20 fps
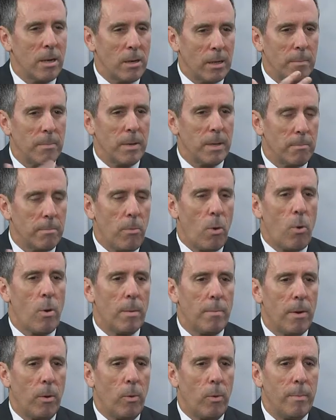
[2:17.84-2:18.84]
Talk a bit
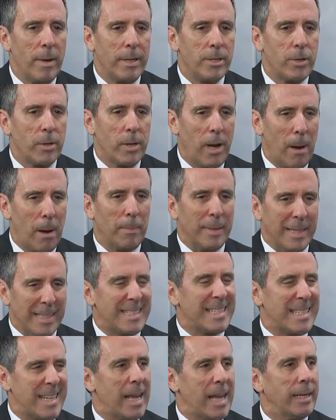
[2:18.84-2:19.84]
more about what makes your company
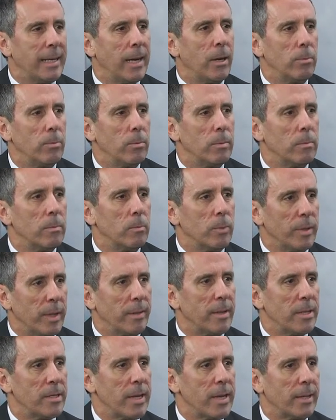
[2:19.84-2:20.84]
stand out
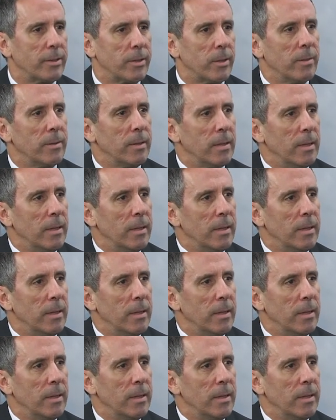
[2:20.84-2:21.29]
within the sector.